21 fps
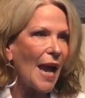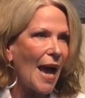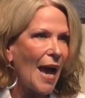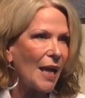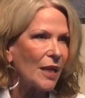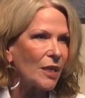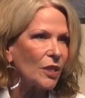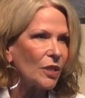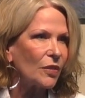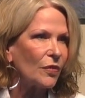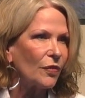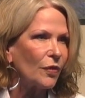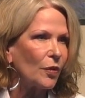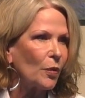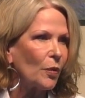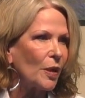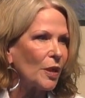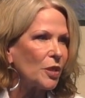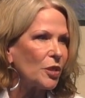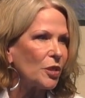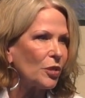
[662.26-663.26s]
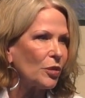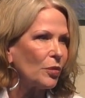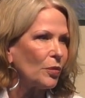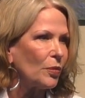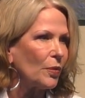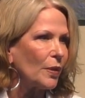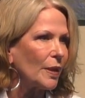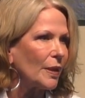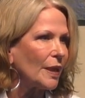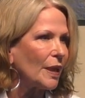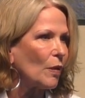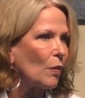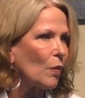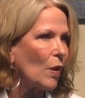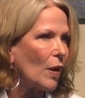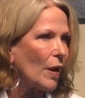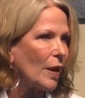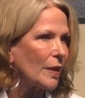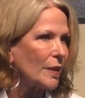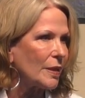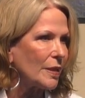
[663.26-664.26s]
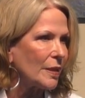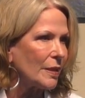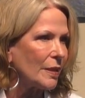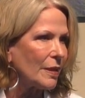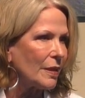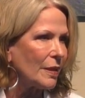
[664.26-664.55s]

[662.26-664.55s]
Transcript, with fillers: ask for what you really want.